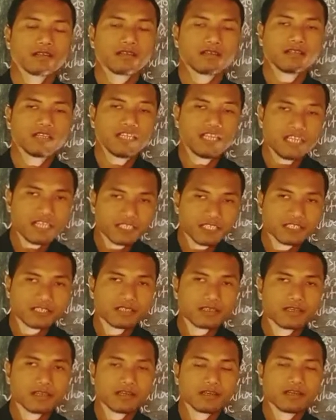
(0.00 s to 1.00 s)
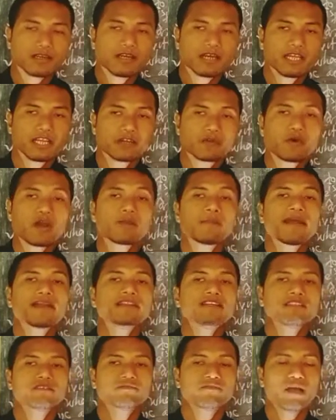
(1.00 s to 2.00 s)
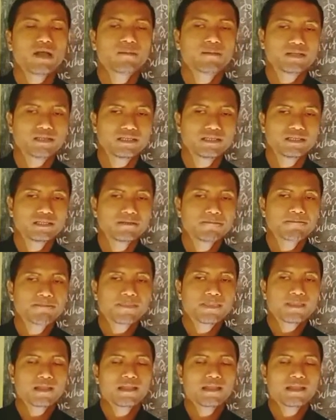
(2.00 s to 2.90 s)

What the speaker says: needs, requirement in the family,